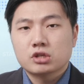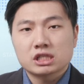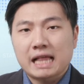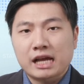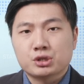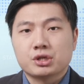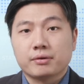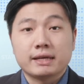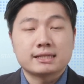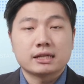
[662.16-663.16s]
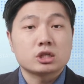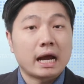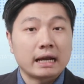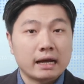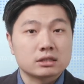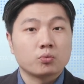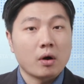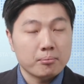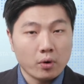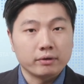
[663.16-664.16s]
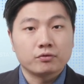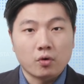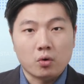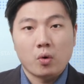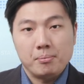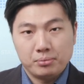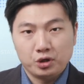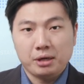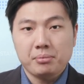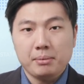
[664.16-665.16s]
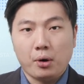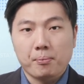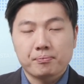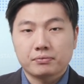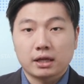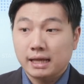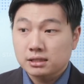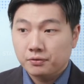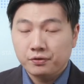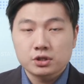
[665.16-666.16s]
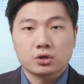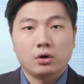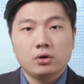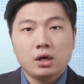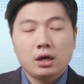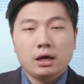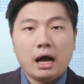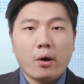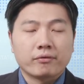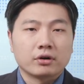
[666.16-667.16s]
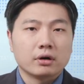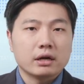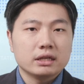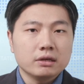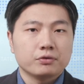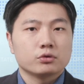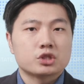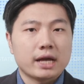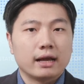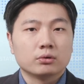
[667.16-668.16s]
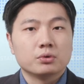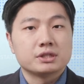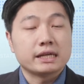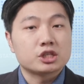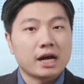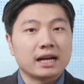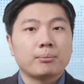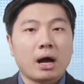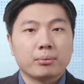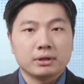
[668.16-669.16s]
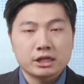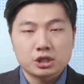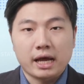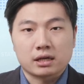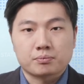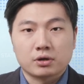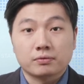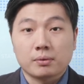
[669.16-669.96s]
Just last year, they said China has 1.41 billion people. Now that's official. However, Yi Fuxian, who is a China population expert